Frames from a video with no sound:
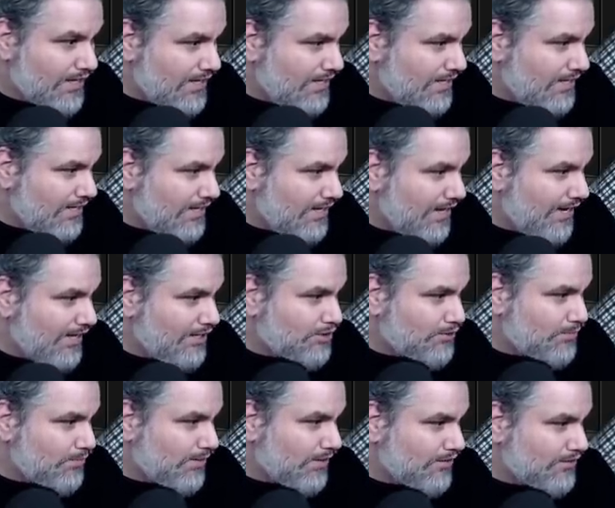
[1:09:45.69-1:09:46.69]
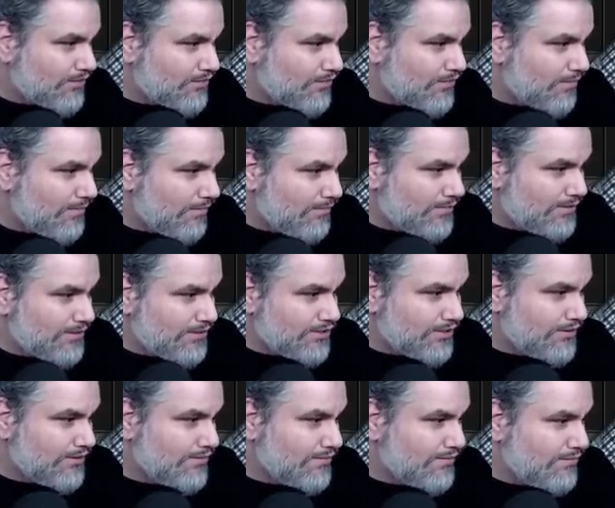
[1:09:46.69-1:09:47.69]
EDH players from
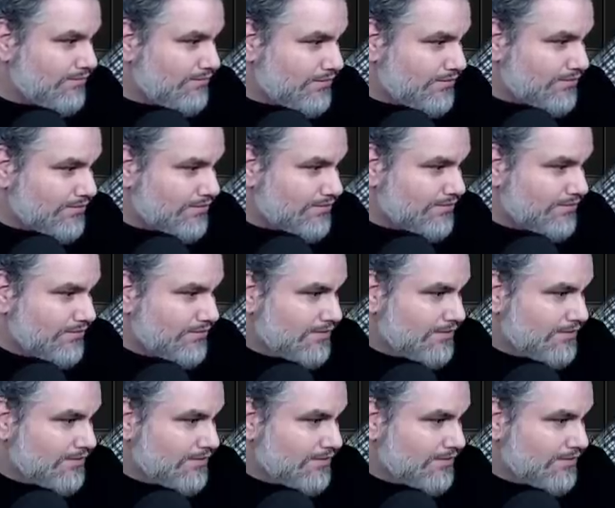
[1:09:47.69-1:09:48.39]
MTG Goldfish.